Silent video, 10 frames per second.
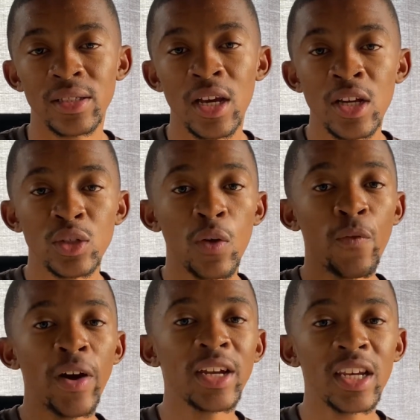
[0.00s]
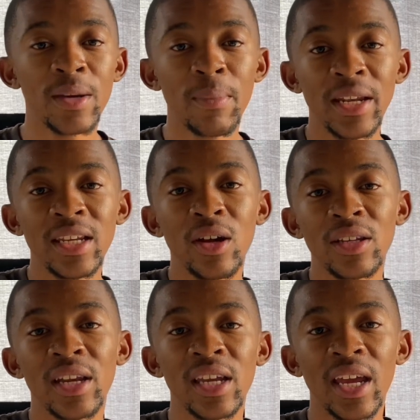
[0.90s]
So finally, money
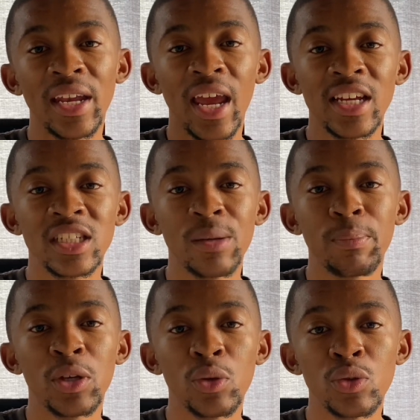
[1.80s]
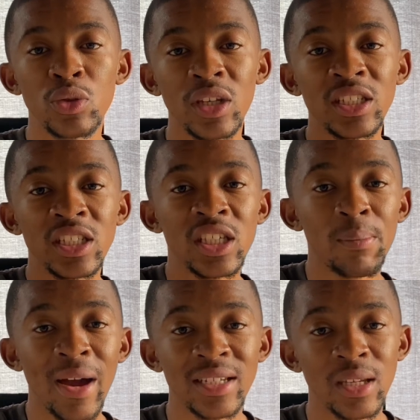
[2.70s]
laundering can actually be used to
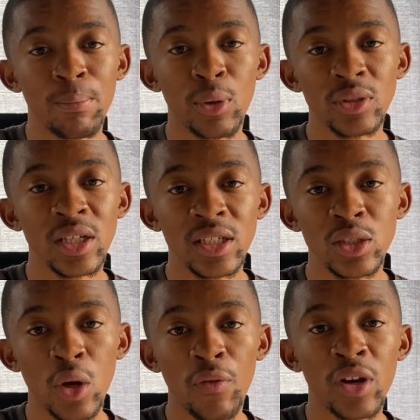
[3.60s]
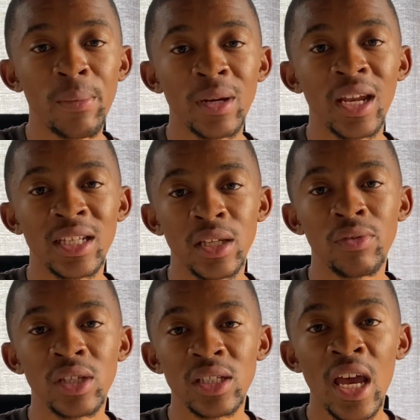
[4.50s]
legitimize the processes of criminal
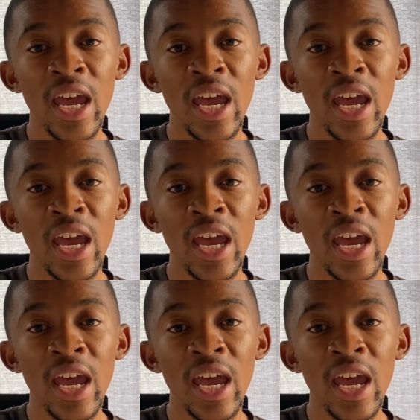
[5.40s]
activities